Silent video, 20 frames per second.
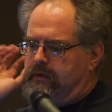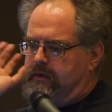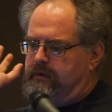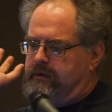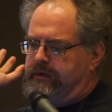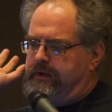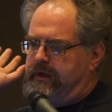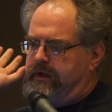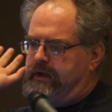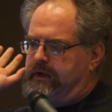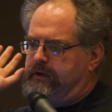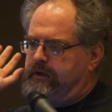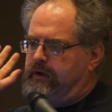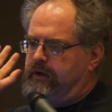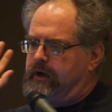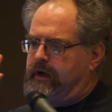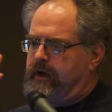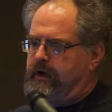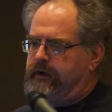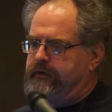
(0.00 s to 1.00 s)
the
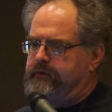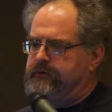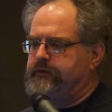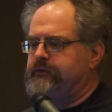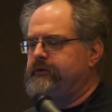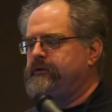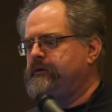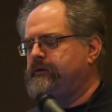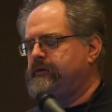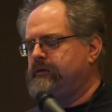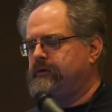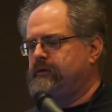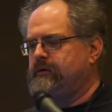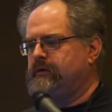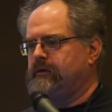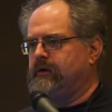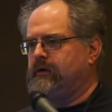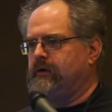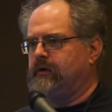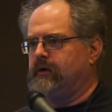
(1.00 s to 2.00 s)
cause
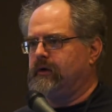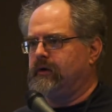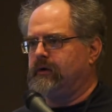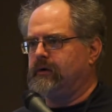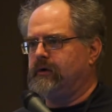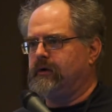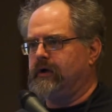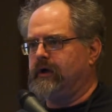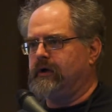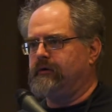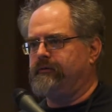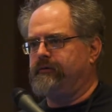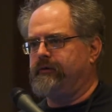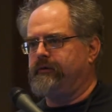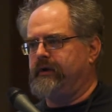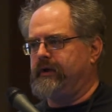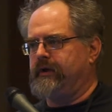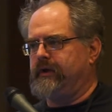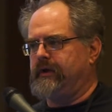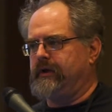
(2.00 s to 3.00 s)
of
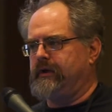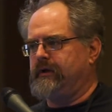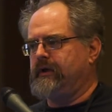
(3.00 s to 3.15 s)
the